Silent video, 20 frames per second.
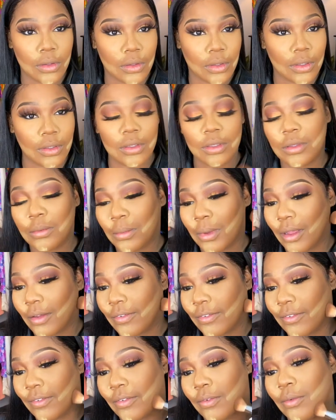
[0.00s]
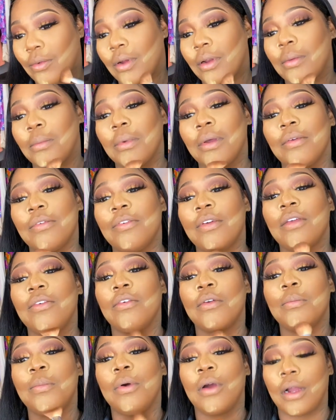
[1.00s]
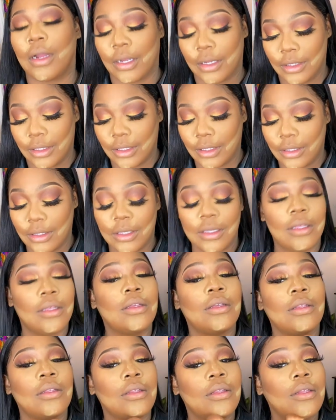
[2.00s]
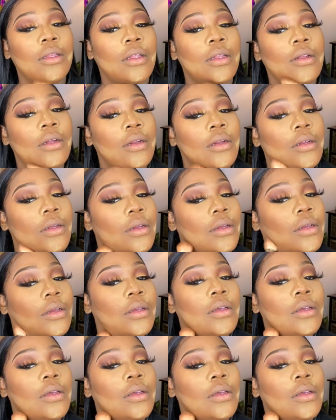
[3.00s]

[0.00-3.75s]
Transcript: This is my one of my favorite part. This and concealer.